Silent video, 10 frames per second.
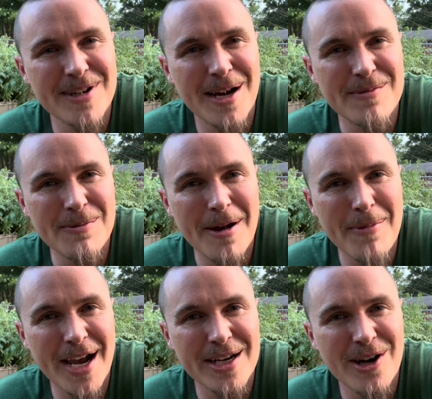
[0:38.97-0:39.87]
come to my
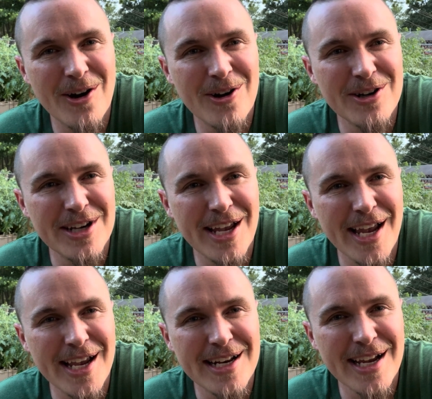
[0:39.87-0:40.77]
backyard
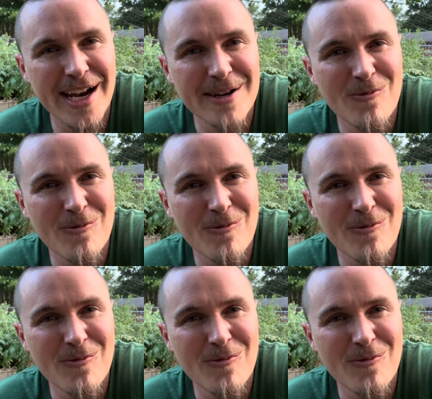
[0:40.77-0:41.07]
and I